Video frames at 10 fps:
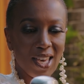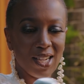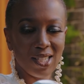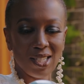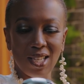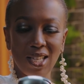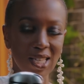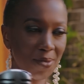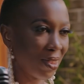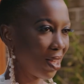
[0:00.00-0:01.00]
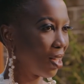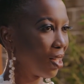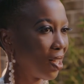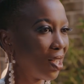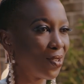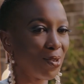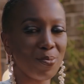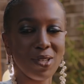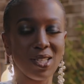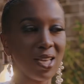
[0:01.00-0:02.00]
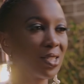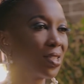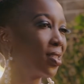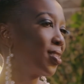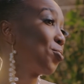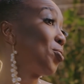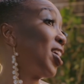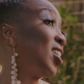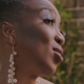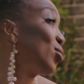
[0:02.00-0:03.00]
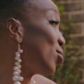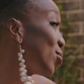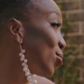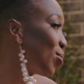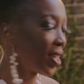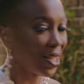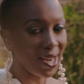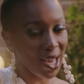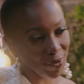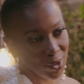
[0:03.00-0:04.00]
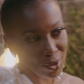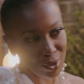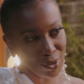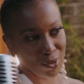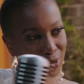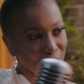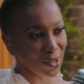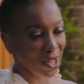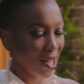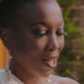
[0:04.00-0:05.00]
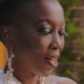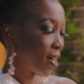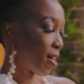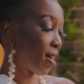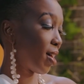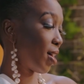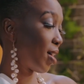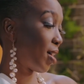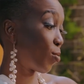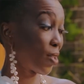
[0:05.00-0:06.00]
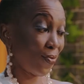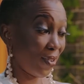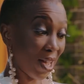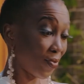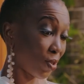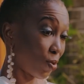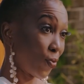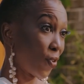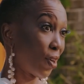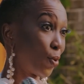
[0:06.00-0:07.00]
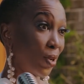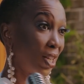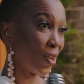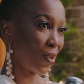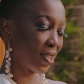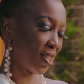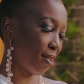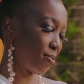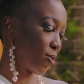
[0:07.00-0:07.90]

And same thing, it represents what I do, what I love to do, what I've loved to do for a really long time.